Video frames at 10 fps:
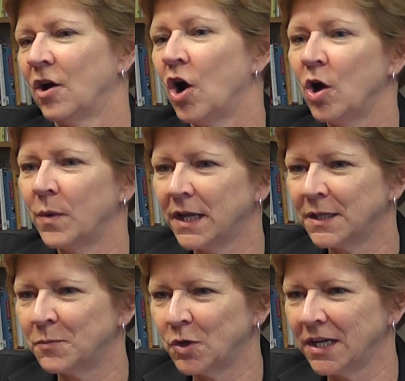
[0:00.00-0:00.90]
hallway in
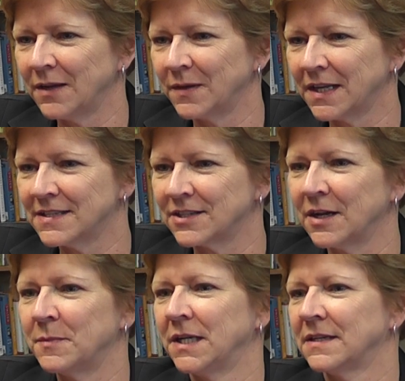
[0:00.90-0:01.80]
the morning when kids are
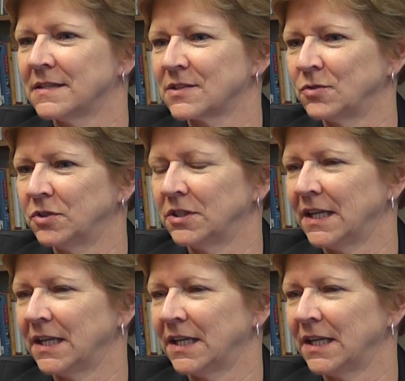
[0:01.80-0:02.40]
coming into school.